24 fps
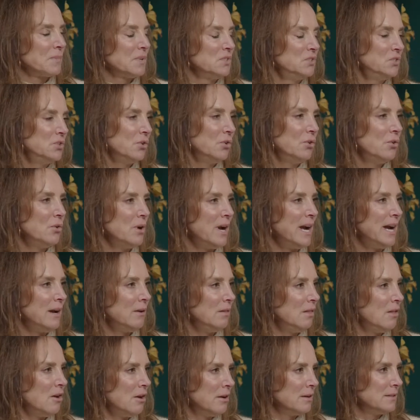So how
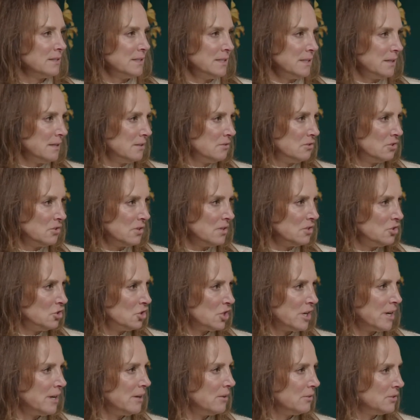long does a
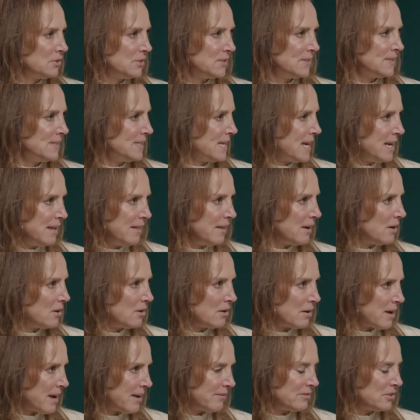child stay
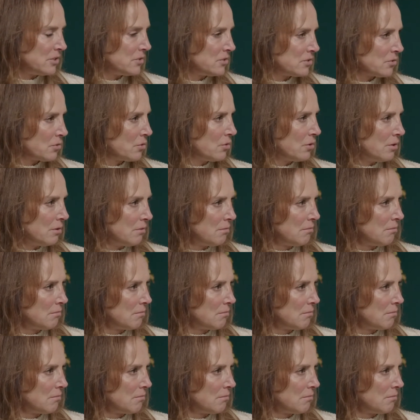there after school?